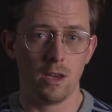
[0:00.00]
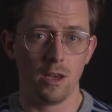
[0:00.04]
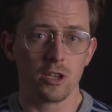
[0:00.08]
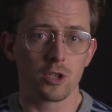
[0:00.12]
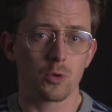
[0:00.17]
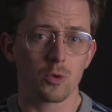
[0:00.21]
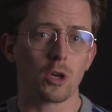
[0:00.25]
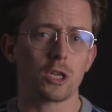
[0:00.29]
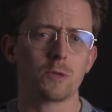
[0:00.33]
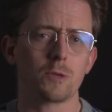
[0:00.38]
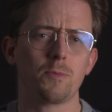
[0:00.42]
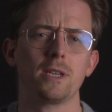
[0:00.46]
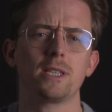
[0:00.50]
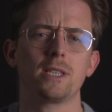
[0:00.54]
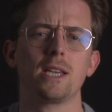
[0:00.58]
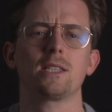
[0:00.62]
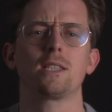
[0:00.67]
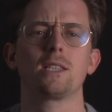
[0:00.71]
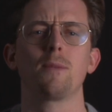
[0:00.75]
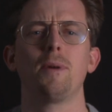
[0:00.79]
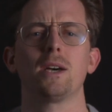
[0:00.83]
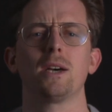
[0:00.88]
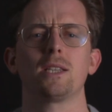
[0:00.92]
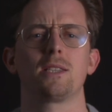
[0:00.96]
Squarespace has
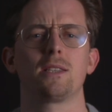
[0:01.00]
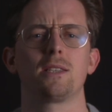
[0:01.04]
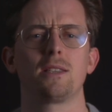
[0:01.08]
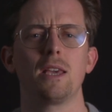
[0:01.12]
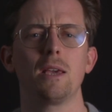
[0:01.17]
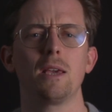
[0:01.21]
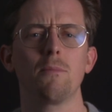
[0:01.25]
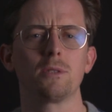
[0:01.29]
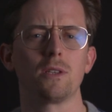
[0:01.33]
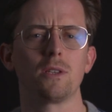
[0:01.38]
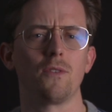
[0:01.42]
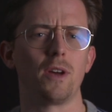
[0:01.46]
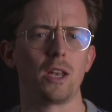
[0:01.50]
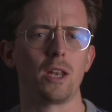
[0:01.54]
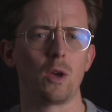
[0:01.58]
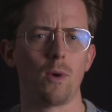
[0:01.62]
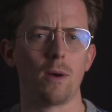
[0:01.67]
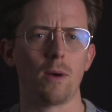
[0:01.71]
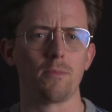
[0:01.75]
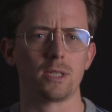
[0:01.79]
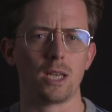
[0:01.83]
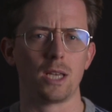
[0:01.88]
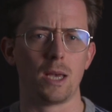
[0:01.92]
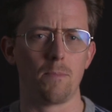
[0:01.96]
the best themes of any
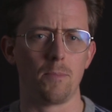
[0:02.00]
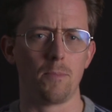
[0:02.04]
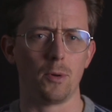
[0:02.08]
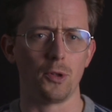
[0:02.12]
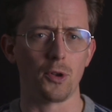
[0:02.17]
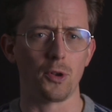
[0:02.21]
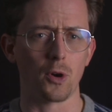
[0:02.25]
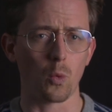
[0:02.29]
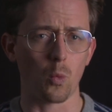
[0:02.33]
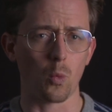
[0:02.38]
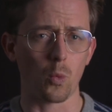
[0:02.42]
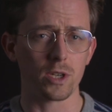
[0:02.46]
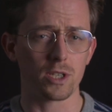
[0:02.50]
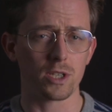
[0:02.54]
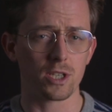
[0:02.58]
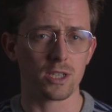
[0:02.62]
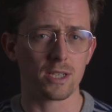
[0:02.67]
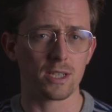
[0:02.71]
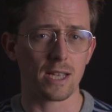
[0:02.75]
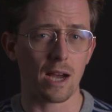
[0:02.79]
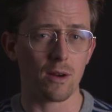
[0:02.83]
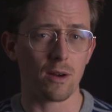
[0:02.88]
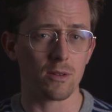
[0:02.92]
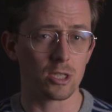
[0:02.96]
website builder, which
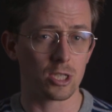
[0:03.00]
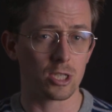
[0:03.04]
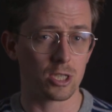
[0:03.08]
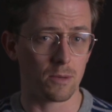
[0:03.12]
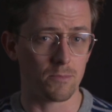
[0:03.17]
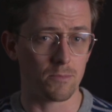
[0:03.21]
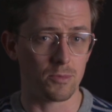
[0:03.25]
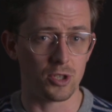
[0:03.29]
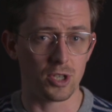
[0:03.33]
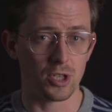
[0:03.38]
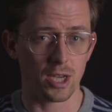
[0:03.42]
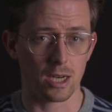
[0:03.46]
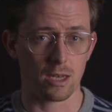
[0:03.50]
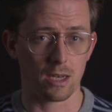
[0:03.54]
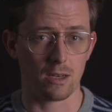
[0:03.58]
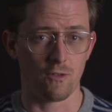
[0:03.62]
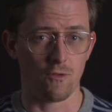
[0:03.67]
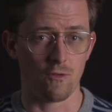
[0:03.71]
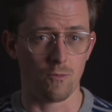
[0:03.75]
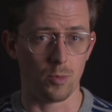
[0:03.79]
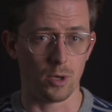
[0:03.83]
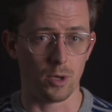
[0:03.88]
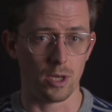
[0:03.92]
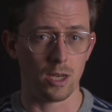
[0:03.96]
sounds
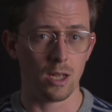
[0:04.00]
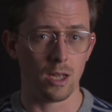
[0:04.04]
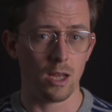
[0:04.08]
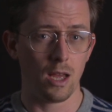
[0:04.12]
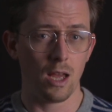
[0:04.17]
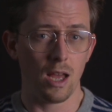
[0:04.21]
subjective, but